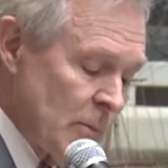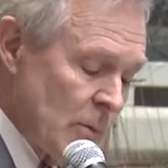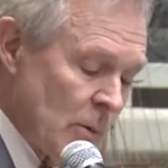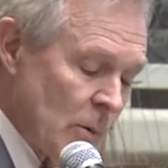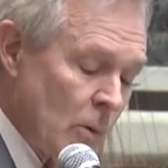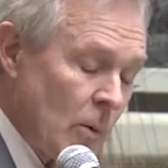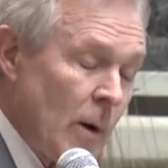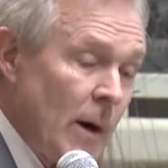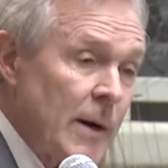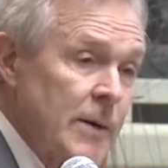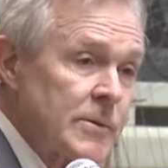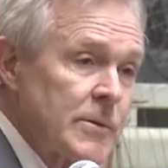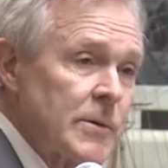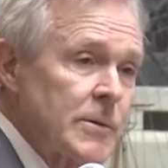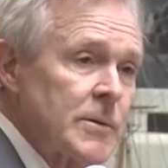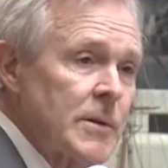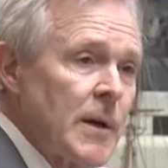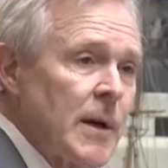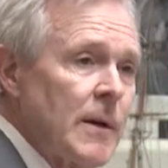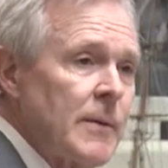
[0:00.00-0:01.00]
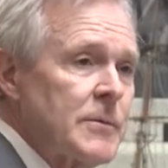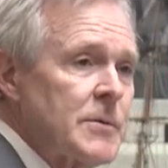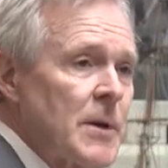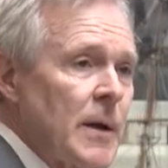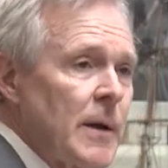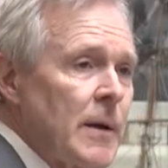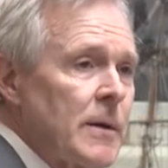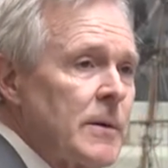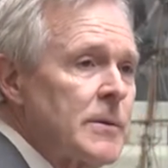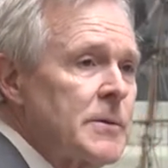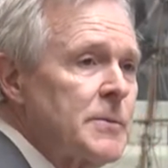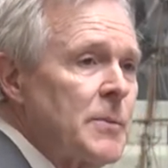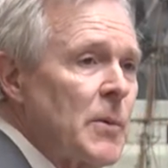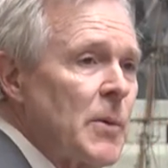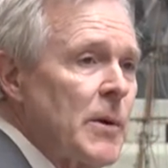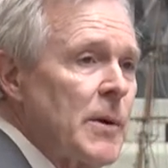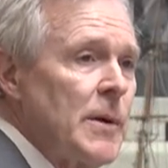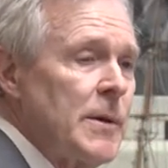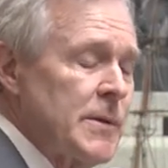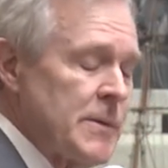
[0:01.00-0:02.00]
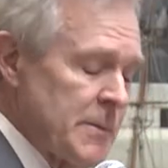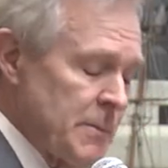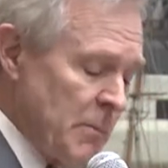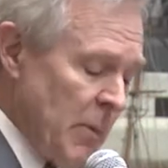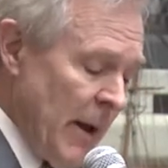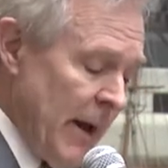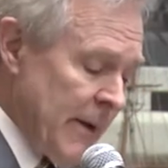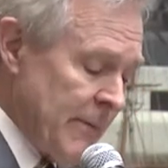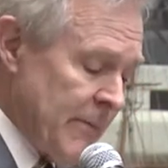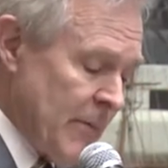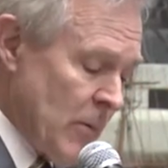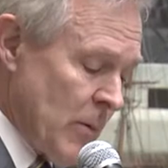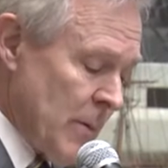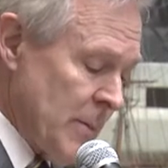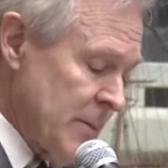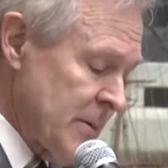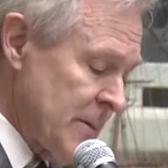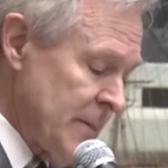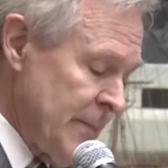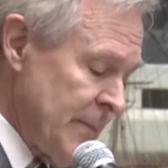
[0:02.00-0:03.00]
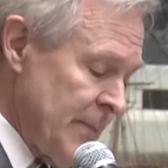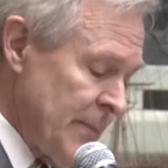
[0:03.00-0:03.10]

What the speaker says: requires us to have sailors, Marines, and platforms